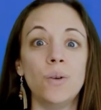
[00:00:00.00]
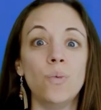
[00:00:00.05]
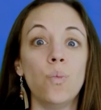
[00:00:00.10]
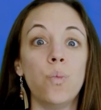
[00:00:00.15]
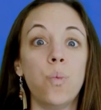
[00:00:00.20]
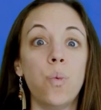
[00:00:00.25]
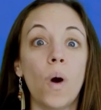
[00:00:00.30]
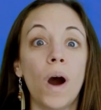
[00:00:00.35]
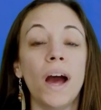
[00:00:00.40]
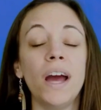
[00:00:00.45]

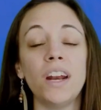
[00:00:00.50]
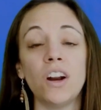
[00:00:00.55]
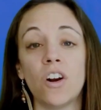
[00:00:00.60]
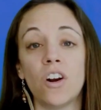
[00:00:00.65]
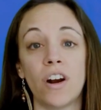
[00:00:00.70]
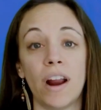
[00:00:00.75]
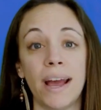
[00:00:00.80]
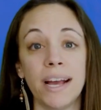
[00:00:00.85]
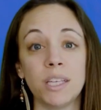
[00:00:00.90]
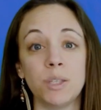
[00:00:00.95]
And what
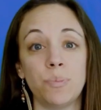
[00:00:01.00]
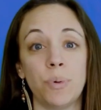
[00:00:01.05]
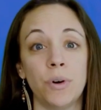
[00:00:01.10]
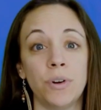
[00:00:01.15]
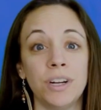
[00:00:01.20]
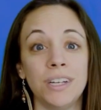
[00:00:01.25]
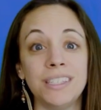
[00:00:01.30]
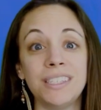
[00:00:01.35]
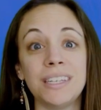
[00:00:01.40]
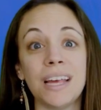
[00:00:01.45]
are
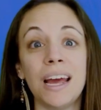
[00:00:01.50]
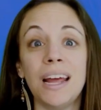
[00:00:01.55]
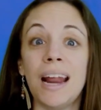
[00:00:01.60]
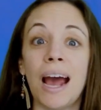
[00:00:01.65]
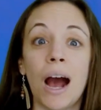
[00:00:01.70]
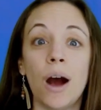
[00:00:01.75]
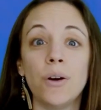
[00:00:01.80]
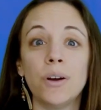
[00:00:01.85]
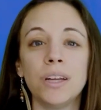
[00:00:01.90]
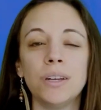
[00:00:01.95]
exponents
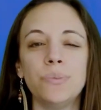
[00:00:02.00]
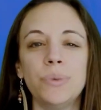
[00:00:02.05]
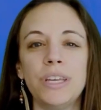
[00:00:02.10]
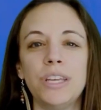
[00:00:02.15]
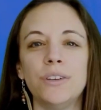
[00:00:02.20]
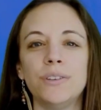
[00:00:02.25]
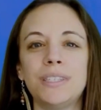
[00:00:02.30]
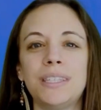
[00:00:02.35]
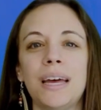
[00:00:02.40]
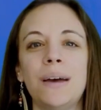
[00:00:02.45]
and how can
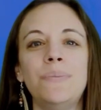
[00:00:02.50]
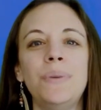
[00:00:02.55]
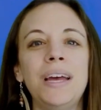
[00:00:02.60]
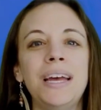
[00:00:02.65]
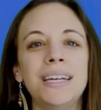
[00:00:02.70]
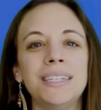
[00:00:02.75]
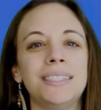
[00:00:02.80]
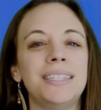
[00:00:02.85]
we use them